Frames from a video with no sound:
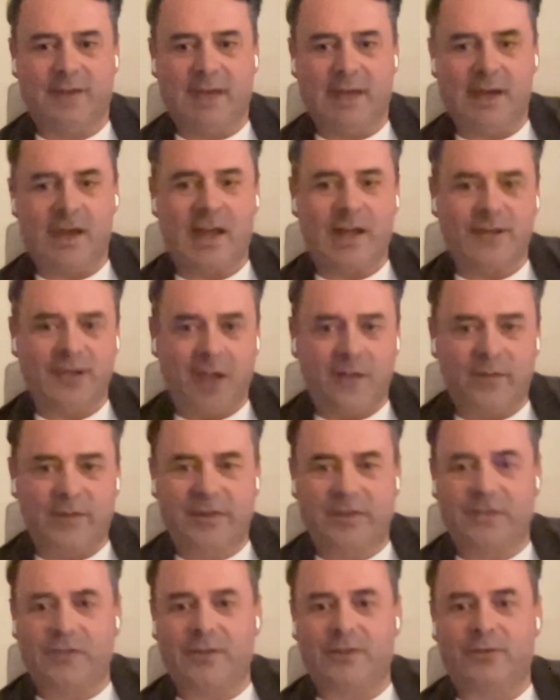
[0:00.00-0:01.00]
And that's
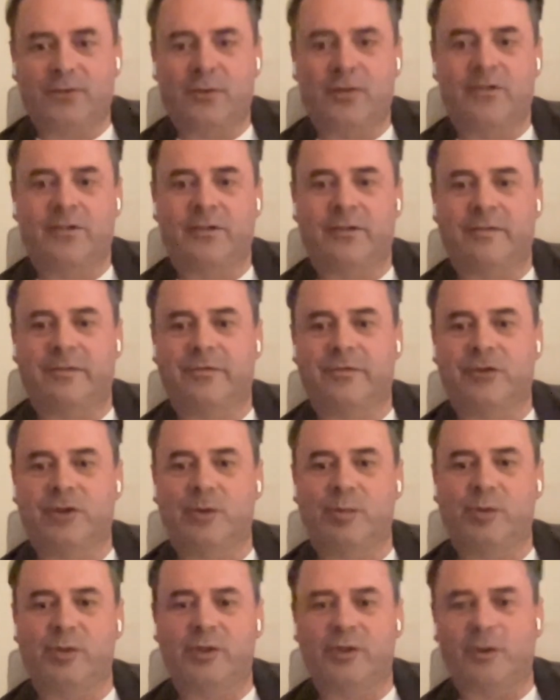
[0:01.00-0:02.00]
obviously the source of
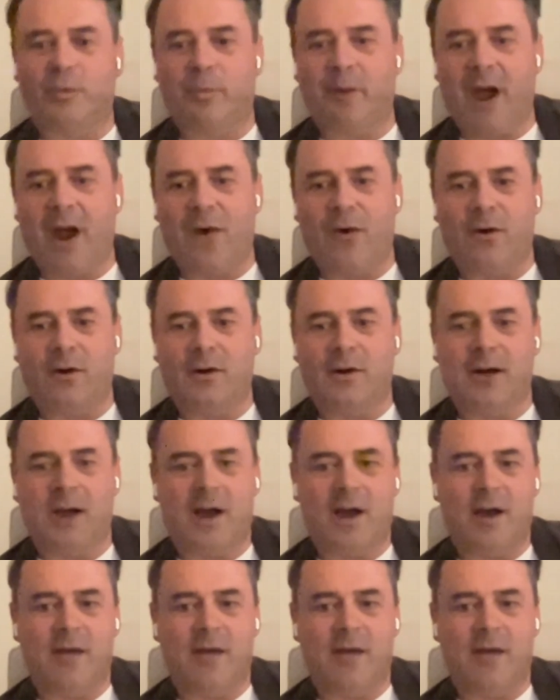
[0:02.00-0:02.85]
geopolitical power,